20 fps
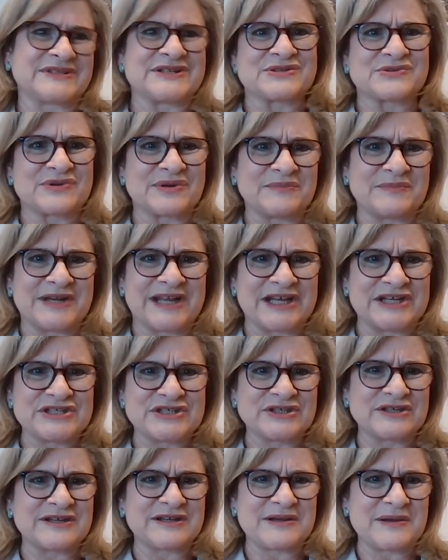
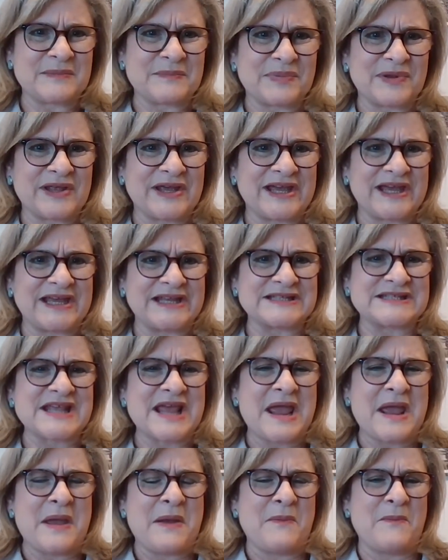discrimination complaints,
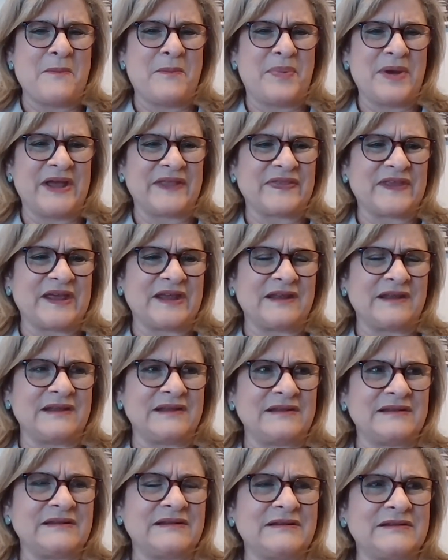but
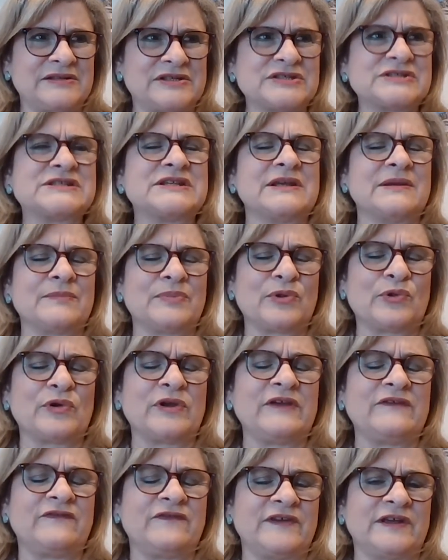the
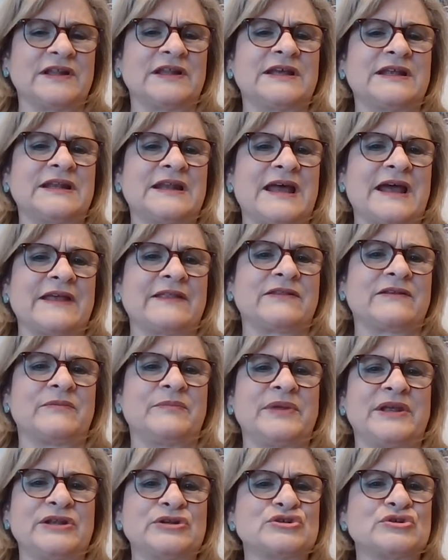employee feeling like they're
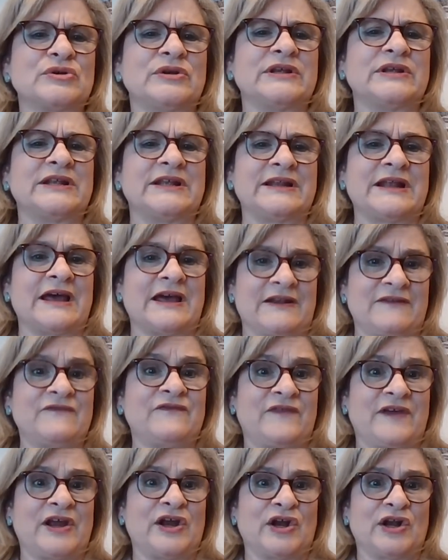being treated
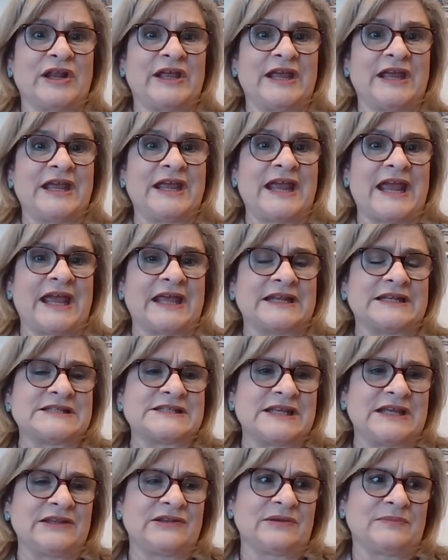unfairly. And
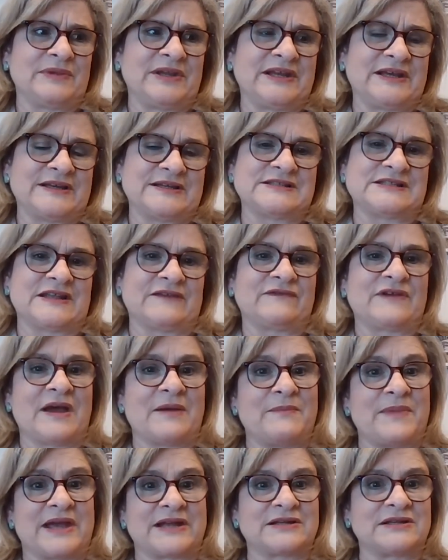it's either because they've
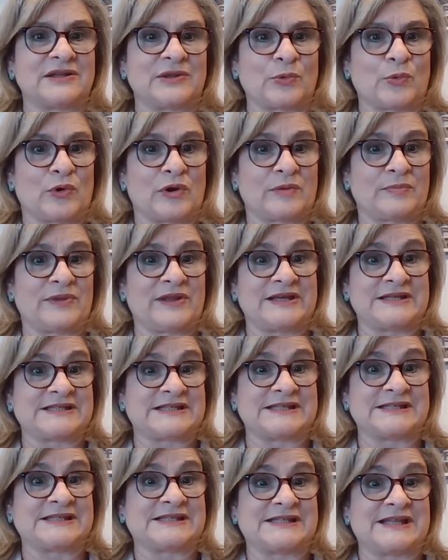come back to the
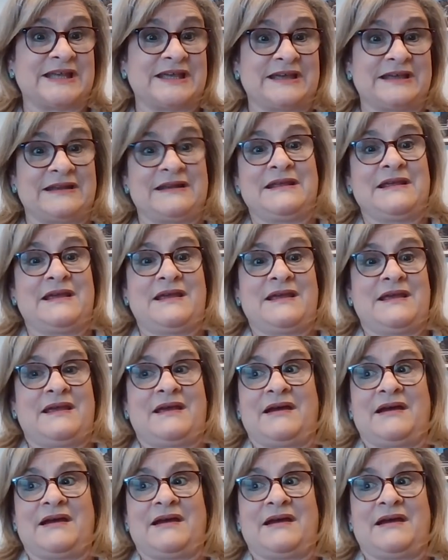workplace and said,